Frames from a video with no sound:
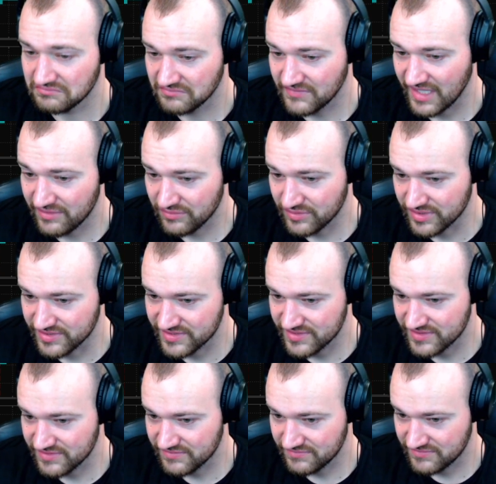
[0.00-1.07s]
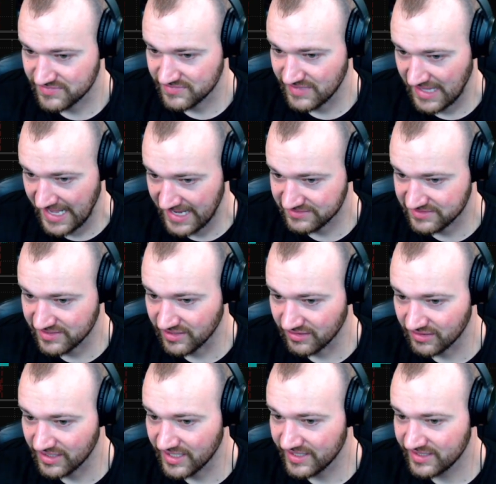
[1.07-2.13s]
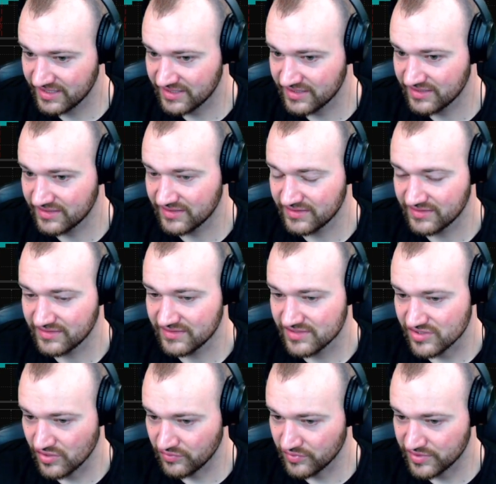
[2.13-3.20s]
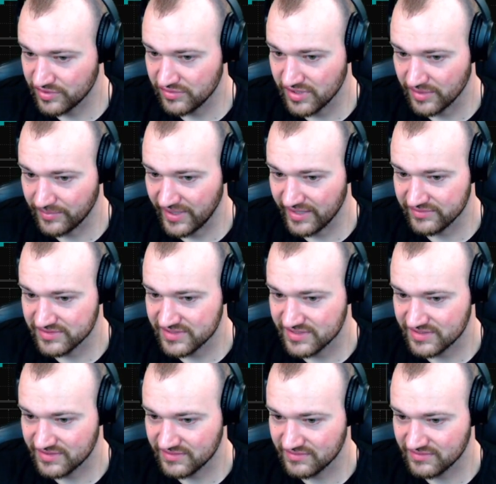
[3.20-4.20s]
That one's acting all right. So if we do get a bounce,